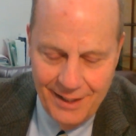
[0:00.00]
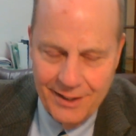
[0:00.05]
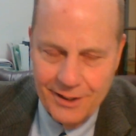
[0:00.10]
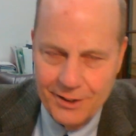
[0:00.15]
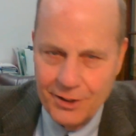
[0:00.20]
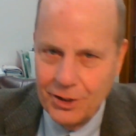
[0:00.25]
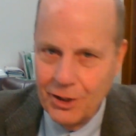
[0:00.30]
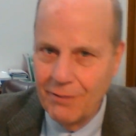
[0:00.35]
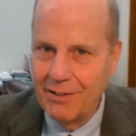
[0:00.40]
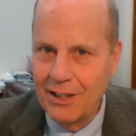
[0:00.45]
The
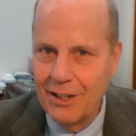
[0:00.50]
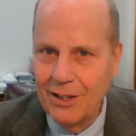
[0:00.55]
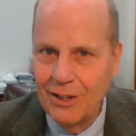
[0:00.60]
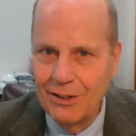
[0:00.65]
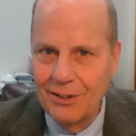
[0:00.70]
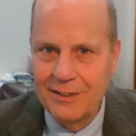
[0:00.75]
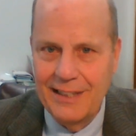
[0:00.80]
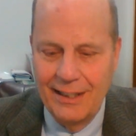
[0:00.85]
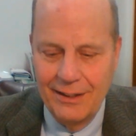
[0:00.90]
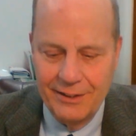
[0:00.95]
servant
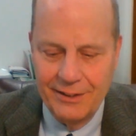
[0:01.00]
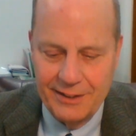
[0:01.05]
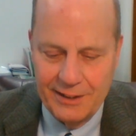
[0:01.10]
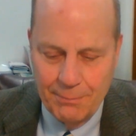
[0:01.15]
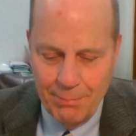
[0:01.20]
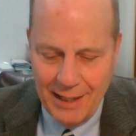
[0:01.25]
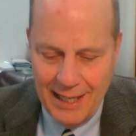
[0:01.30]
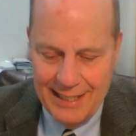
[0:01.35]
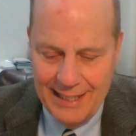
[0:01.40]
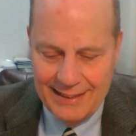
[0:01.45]
girl tells the
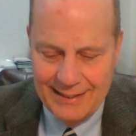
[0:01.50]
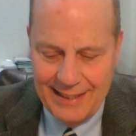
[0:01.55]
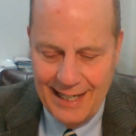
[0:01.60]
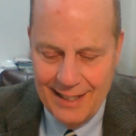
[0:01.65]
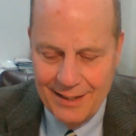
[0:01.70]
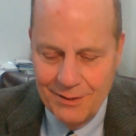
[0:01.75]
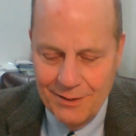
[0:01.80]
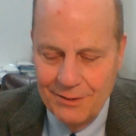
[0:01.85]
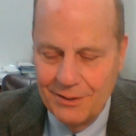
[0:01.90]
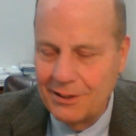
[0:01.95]

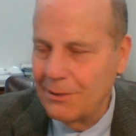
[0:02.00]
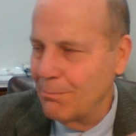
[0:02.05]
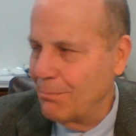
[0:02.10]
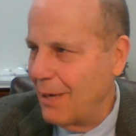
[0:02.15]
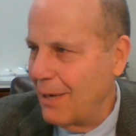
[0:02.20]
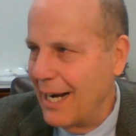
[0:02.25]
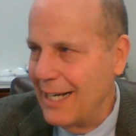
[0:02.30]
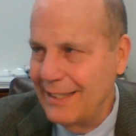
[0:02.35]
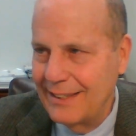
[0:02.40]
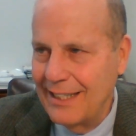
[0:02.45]
bystanders, the
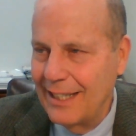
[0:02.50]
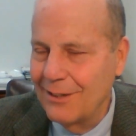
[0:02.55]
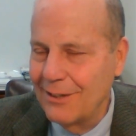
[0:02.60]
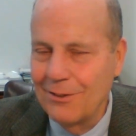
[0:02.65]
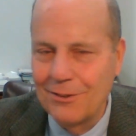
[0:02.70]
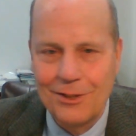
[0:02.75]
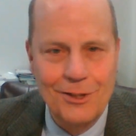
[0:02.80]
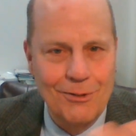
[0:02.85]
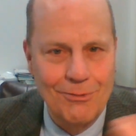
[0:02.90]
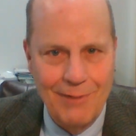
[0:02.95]

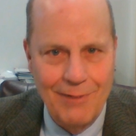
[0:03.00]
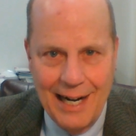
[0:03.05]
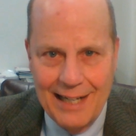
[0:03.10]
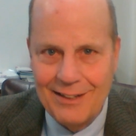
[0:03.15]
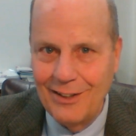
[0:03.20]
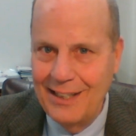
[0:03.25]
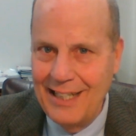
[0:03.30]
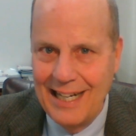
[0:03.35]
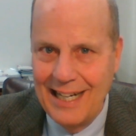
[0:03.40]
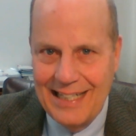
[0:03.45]
bystanders
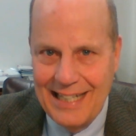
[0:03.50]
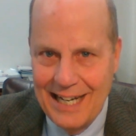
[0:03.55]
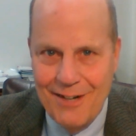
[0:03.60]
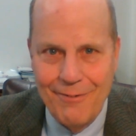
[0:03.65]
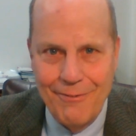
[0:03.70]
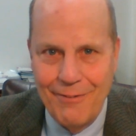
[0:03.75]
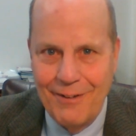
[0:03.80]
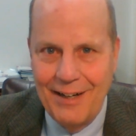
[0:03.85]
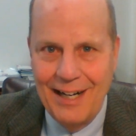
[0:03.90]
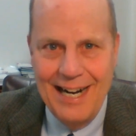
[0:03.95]
correctly
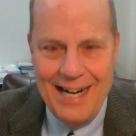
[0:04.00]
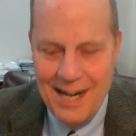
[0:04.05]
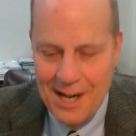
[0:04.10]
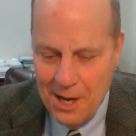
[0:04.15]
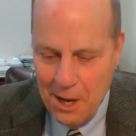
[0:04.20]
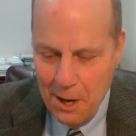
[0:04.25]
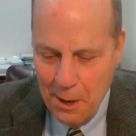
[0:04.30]
identify